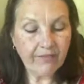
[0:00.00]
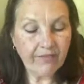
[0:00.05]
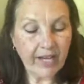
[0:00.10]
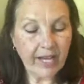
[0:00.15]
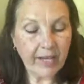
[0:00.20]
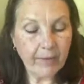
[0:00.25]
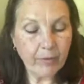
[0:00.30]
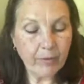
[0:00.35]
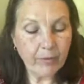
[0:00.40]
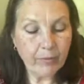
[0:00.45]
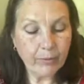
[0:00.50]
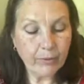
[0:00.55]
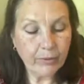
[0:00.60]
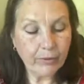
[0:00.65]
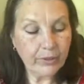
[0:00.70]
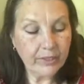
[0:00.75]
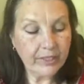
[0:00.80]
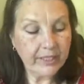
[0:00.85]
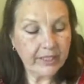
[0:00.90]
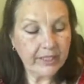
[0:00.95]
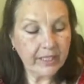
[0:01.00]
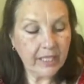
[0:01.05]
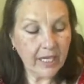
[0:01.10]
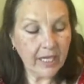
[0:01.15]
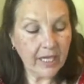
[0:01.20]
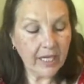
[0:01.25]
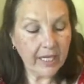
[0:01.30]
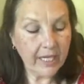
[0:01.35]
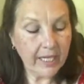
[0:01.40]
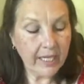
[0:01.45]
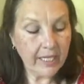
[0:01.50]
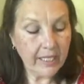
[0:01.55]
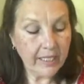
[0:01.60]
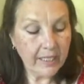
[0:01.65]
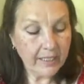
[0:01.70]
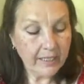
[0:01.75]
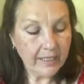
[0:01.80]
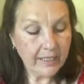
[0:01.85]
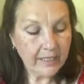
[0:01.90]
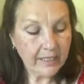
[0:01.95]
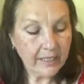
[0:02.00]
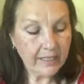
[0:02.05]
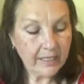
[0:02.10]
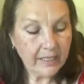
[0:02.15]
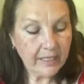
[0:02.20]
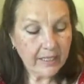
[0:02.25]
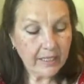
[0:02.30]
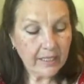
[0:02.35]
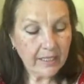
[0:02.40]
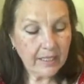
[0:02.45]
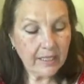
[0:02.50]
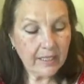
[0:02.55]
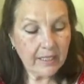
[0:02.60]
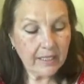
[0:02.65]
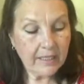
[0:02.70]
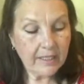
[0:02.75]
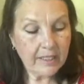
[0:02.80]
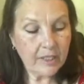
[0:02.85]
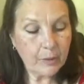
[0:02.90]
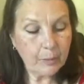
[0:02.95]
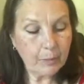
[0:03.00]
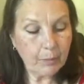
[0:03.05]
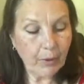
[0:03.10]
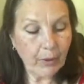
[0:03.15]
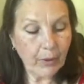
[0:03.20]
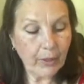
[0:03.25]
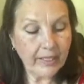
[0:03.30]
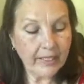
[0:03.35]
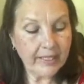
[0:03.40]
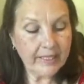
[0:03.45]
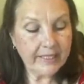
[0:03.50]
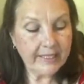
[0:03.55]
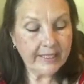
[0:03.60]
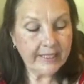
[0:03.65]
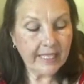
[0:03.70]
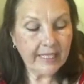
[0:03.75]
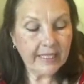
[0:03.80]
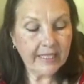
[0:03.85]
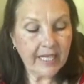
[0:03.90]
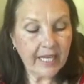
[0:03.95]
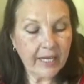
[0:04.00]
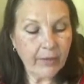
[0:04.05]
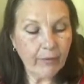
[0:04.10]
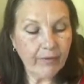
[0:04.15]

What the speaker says: vibrant blue sky, the sparkling sunlight